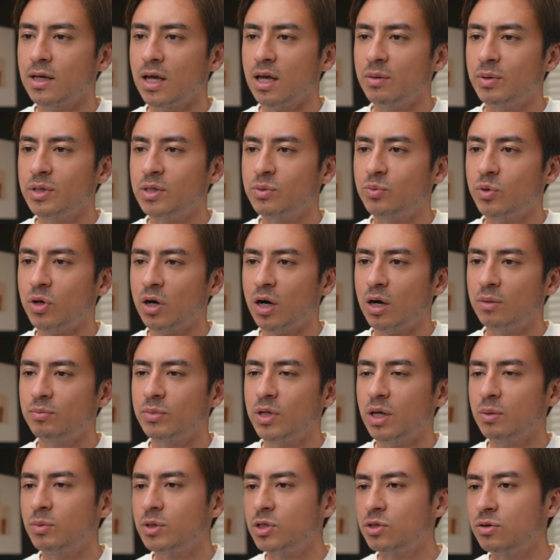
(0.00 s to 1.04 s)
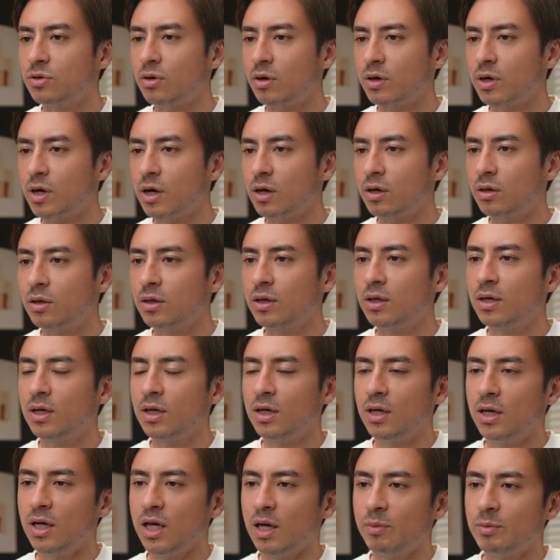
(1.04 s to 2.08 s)
image prompt, image URL,
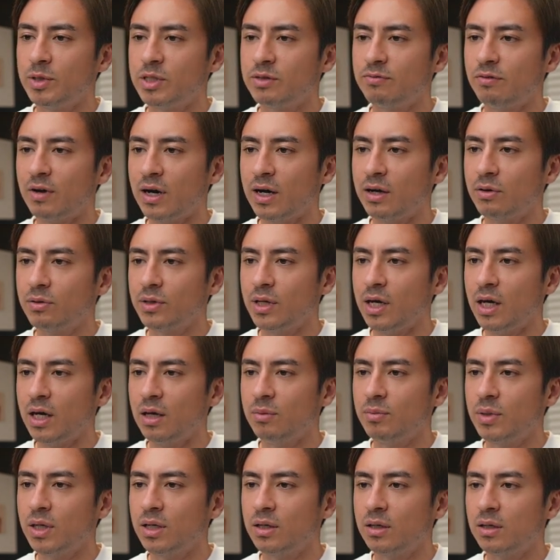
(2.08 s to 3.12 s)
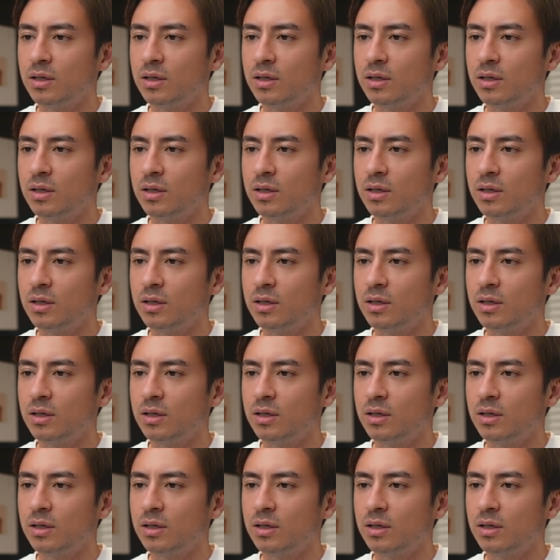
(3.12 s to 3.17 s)
image file name.